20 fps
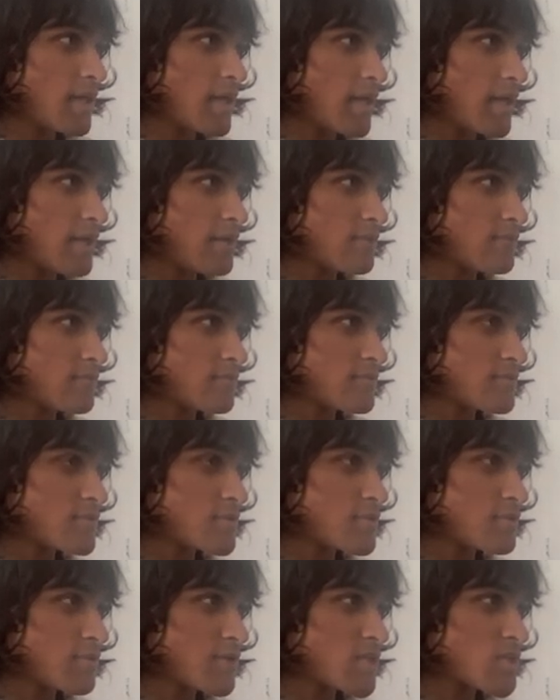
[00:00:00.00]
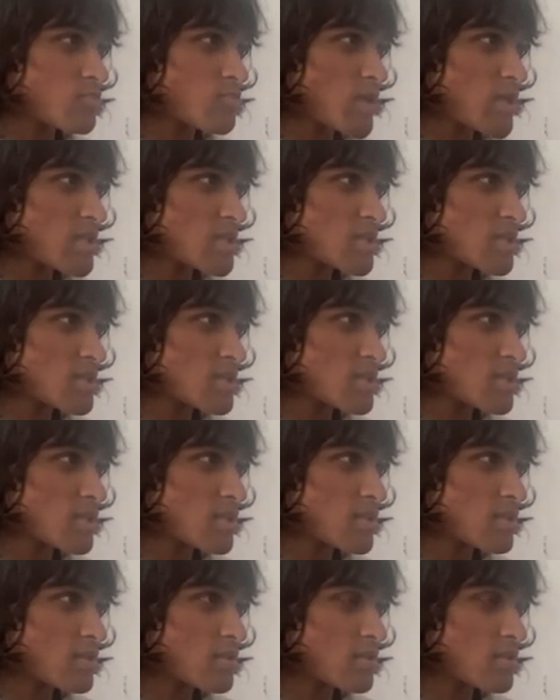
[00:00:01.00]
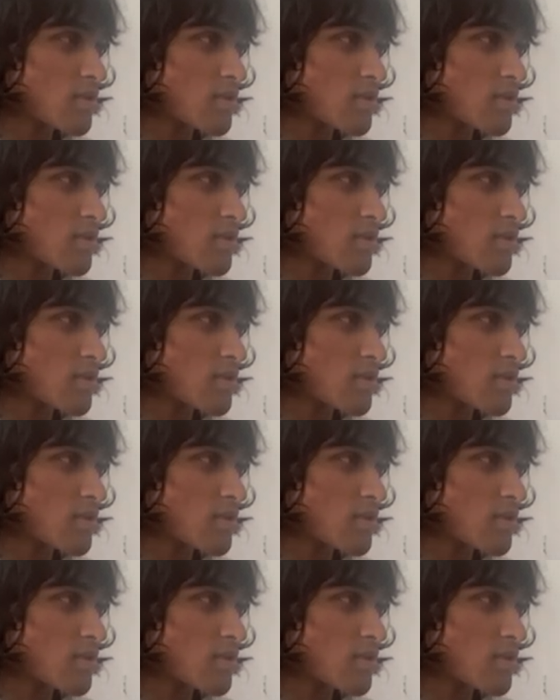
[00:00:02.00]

And to express the